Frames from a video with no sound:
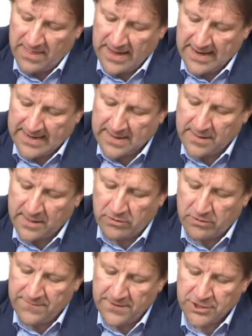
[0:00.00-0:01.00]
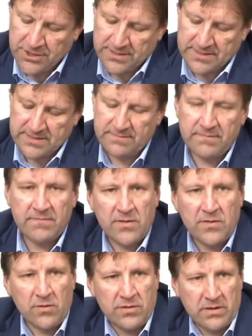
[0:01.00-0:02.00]
that the coefficients,
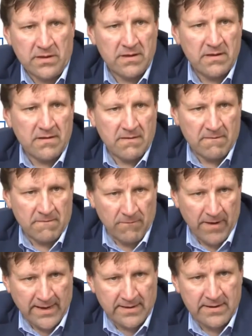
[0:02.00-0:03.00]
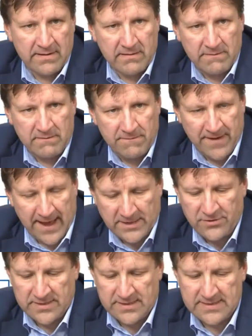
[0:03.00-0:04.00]
so the weight
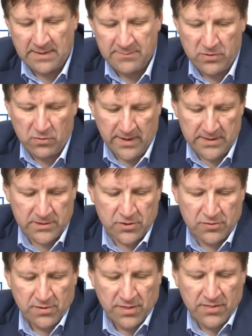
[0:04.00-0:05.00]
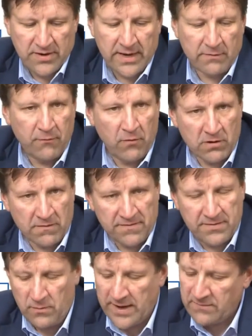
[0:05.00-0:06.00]
factors W1, 2, 3 and 4
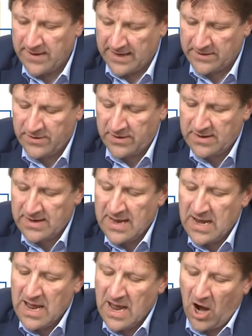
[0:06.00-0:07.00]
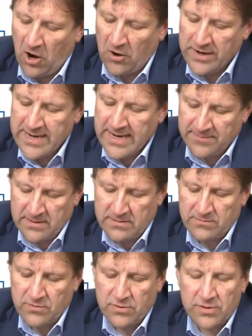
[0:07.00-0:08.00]
of the weight vector are
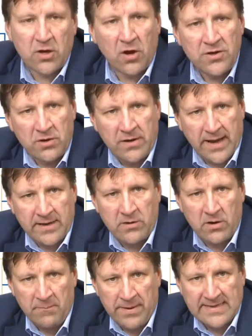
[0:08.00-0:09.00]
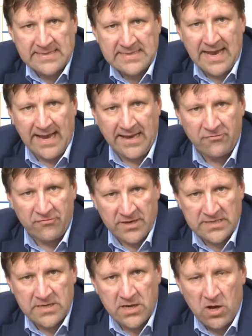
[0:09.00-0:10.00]
equal to the conjugate complex
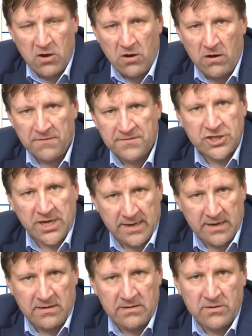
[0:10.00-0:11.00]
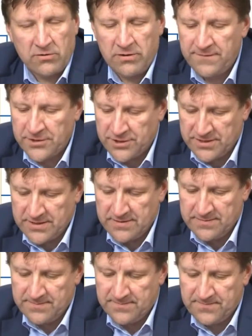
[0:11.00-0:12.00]
entries of the channel coefficient,
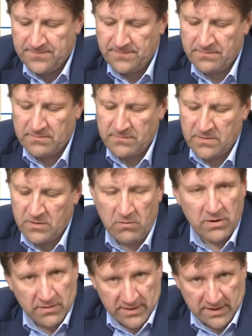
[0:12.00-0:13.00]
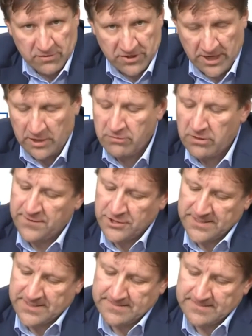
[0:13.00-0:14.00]
or the channel
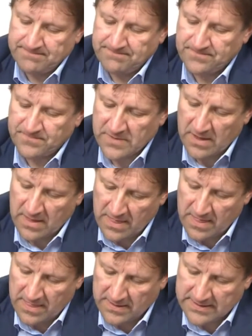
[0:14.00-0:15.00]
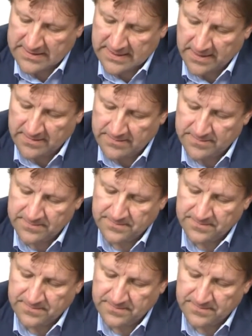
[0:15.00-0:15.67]
coefficients. This is here.